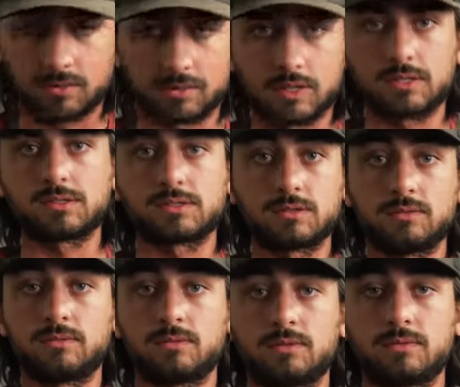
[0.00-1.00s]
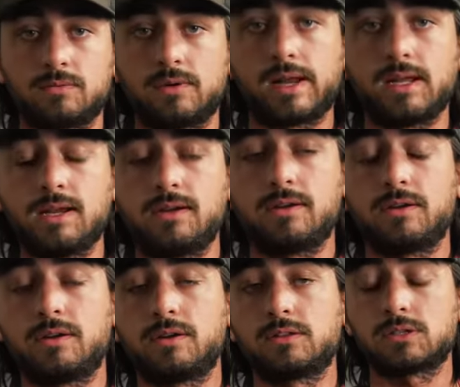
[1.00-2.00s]
little things right
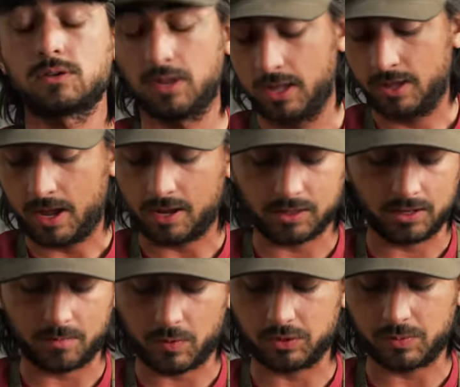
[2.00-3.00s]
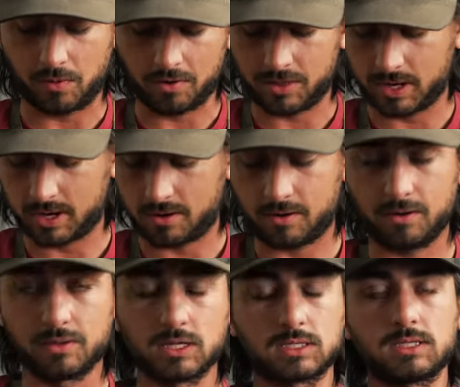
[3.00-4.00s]
here. And it's, I think the most important thing on all
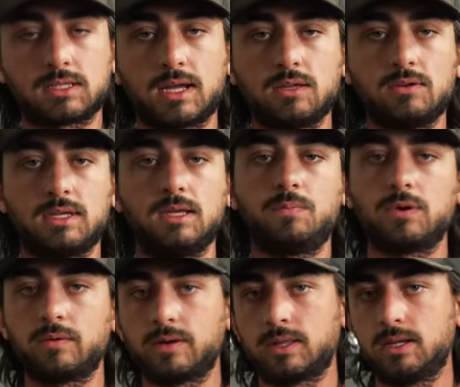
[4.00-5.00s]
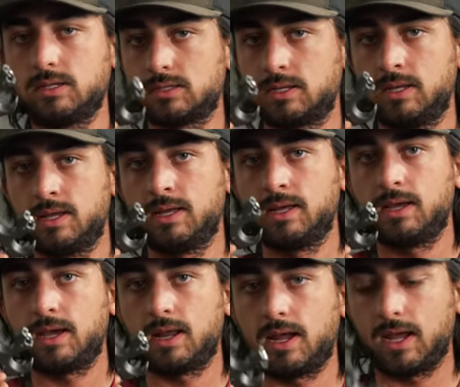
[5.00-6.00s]
this is that you keep your release
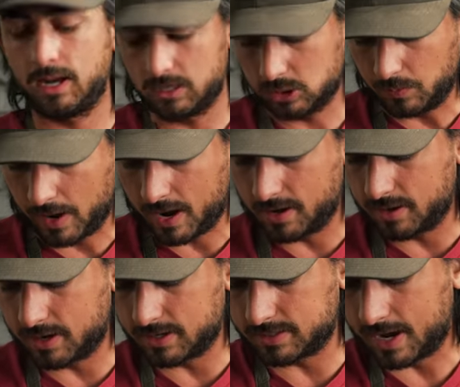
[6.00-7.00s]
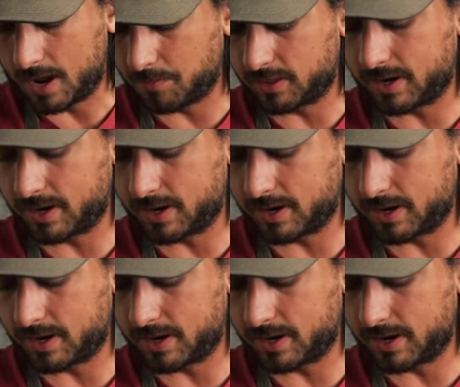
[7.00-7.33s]
in a handy spot. And on top of